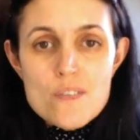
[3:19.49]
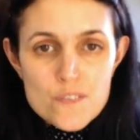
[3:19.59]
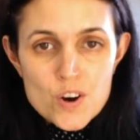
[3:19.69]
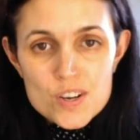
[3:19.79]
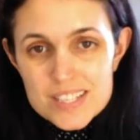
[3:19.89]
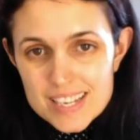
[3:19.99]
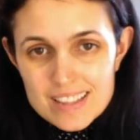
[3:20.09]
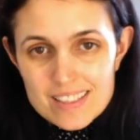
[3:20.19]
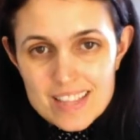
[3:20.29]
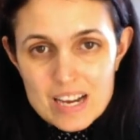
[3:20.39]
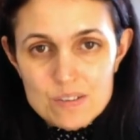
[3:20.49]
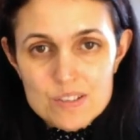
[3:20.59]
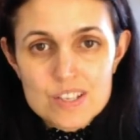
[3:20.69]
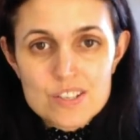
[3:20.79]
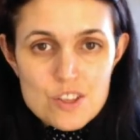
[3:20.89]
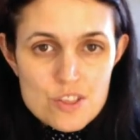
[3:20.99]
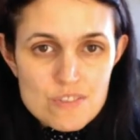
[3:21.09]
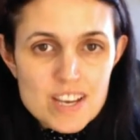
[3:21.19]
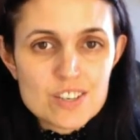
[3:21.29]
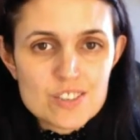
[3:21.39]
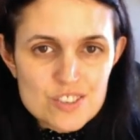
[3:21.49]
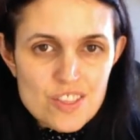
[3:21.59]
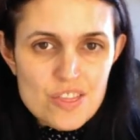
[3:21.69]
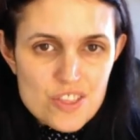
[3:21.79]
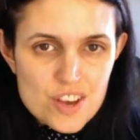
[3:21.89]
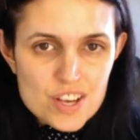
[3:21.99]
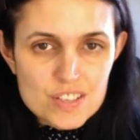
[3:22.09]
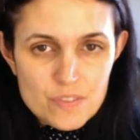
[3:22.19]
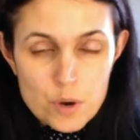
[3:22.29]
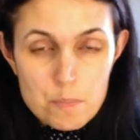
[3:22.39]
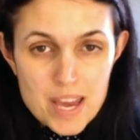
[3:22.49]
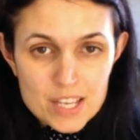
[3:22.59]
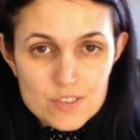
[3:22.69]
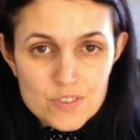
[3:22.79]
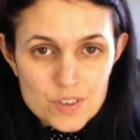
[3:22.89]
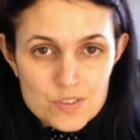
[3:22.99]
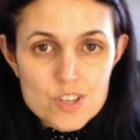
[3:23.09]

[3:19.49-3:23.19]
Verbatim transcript: 14,334 page views.